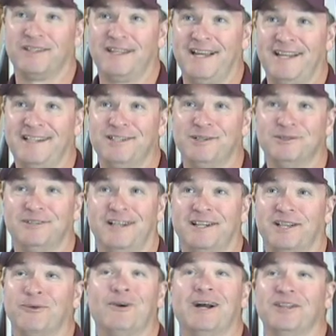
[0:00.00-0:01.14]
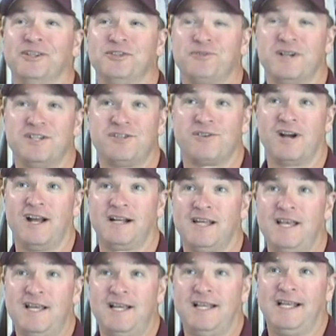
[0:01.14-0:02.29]
that. He knows how to get around this racetrack.
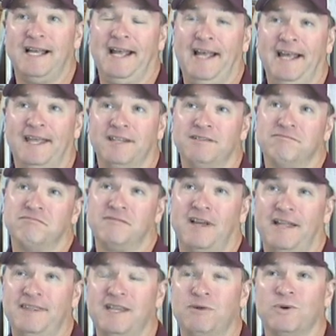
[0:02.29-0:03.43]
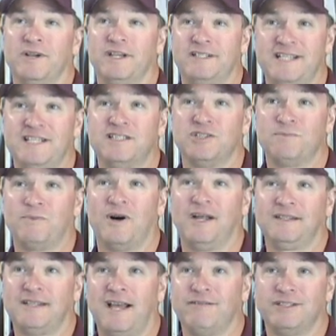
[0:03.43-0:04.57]
And I think we're in a decent
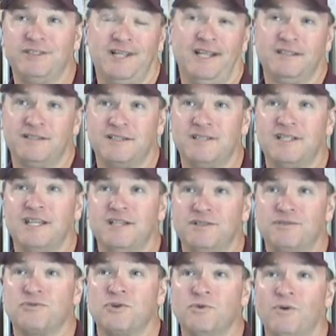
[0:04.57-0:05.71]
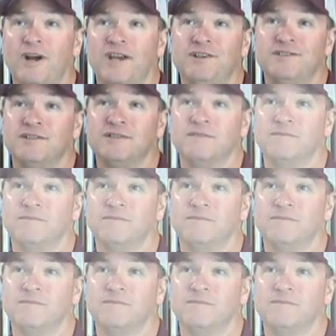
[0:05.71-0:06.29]
spot to have a chance to see his true race.